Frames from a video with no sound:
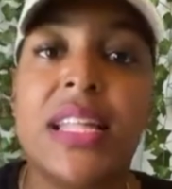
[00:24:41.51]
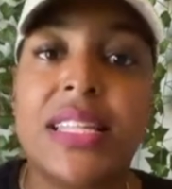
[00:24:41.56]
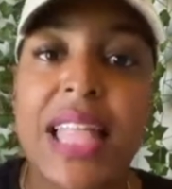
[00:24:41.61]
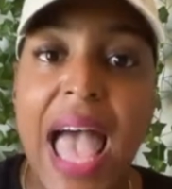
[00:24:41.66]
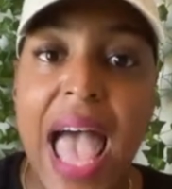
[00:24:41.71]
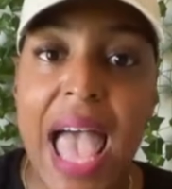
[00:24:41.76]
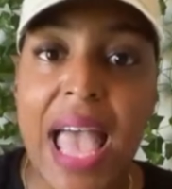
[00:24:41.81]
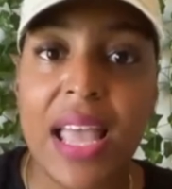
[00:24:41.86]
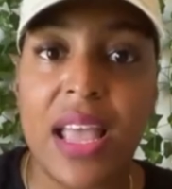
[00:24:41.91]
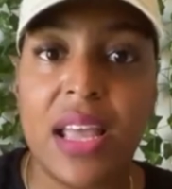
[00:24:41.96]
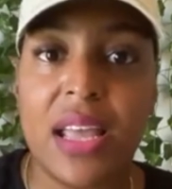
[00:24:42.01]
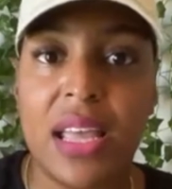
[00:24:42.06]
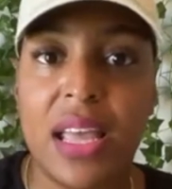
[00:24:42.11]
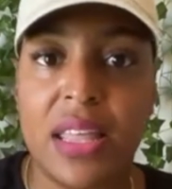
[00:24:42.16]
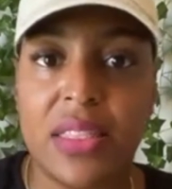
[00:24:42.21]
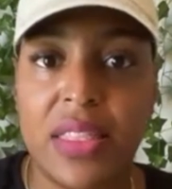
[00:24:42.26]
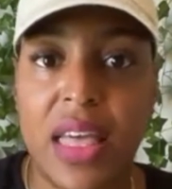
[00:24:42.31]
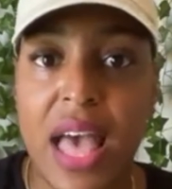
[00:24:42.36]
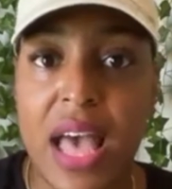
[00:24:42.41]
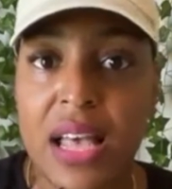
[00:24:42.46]
That
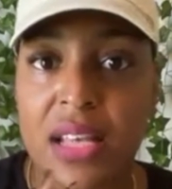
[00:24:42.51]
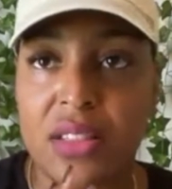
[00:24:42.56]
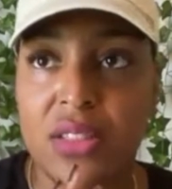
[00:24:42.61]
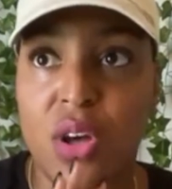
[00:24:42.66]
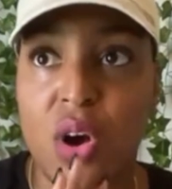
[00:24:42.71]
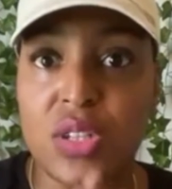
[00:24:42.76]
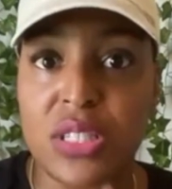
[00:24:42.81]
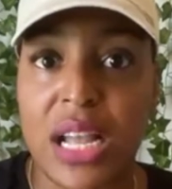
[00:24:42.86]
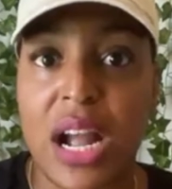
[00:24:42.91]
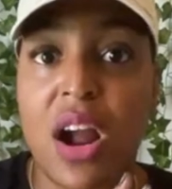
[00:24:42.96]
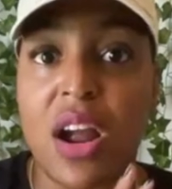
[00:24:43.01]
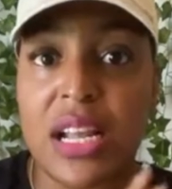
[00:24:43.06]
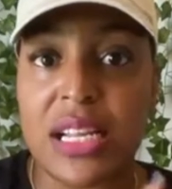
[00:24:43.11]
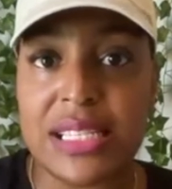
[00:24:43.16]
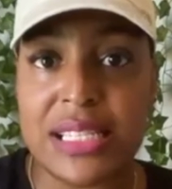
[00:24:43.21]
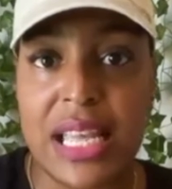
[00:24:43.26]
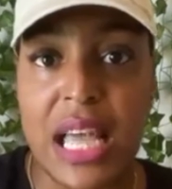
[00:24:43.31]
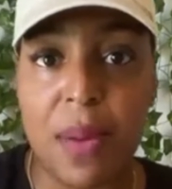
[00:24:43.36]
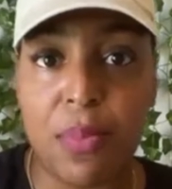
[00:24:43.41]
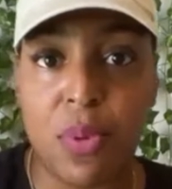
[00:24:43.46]
those are
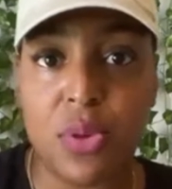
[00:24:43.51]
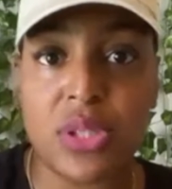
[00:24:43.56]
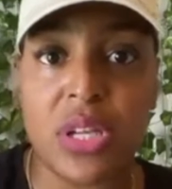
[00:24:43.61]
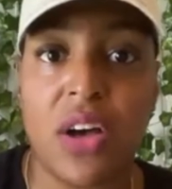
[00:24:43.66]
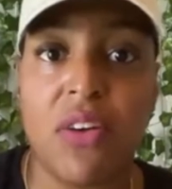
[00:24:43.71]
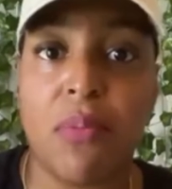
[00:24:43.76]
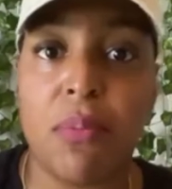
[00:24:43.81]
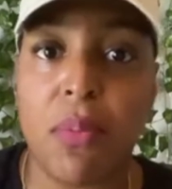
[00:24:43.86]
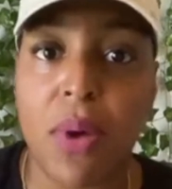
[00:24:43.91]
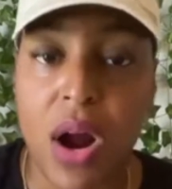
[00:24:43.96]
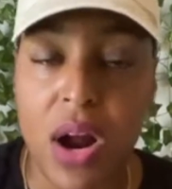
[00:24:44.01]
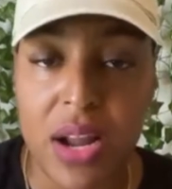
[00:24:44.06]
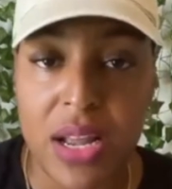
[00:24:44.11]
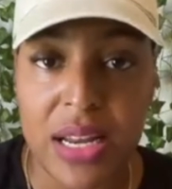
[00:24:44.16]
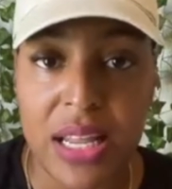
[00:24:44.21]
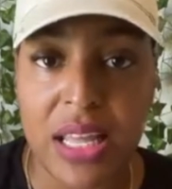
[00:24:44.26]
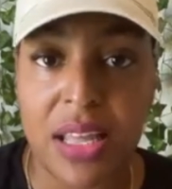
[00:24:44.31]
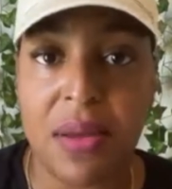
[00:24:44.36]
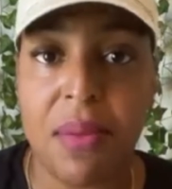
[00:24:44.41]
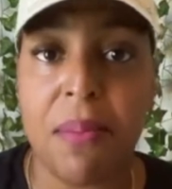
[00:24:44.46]
examples of
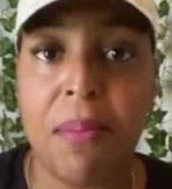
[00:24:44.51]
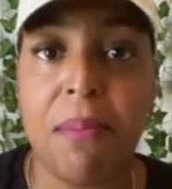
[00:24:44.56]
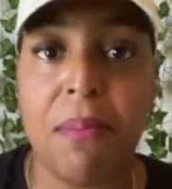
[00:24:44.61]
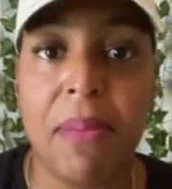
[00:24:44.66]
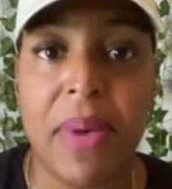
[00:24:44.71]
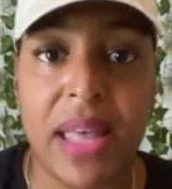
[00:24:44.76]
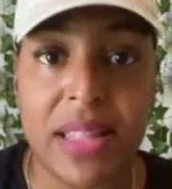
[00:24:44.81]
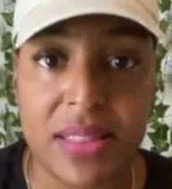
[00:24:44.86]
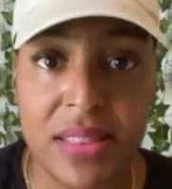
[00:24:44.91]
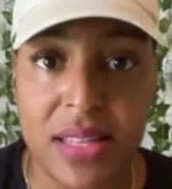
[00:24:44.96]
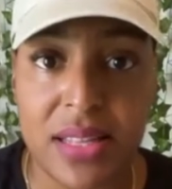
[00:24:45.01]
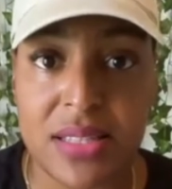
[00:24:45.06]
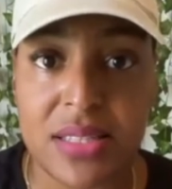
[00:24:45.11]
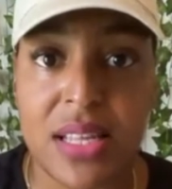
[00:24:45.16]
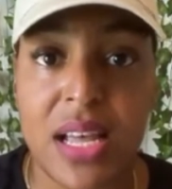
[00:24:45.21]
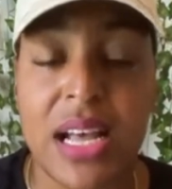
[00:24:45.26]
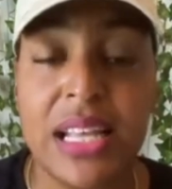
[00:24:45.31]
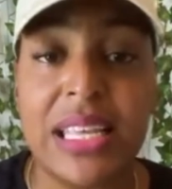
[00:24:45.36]
marketing methods.